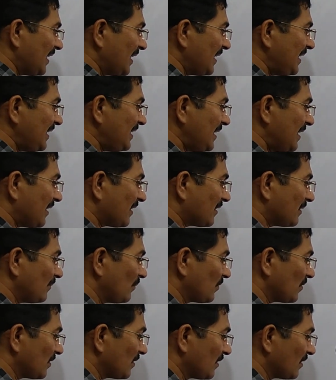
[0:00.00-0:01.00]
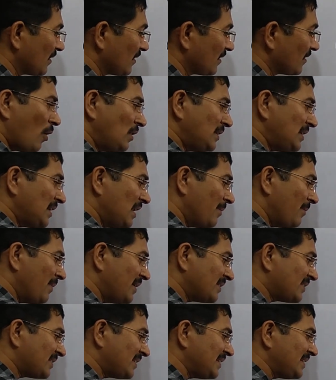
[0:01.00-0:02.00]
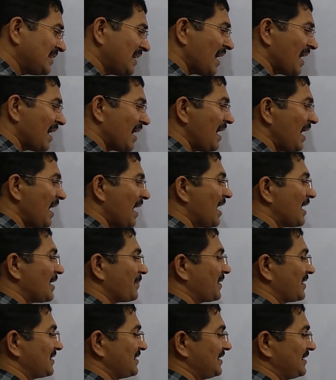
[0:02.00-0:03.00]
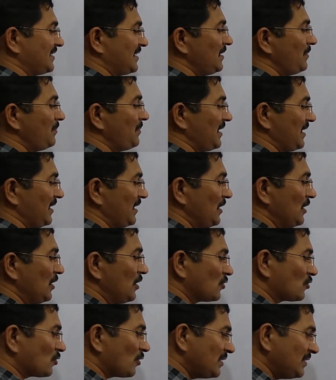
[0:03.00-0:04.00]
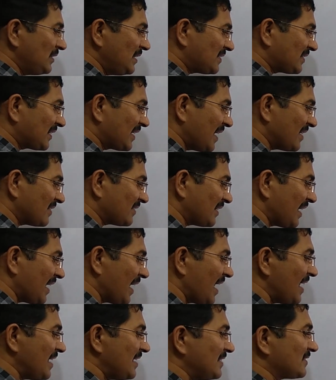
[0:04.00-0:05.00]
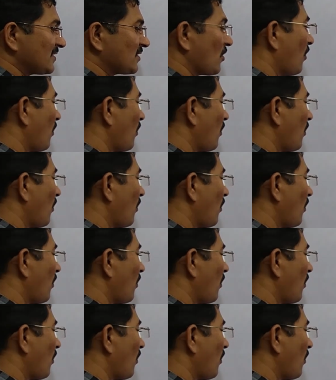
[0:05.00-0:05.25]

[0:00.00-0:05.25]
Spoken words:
here all the elements in A are present in B. So in this case A is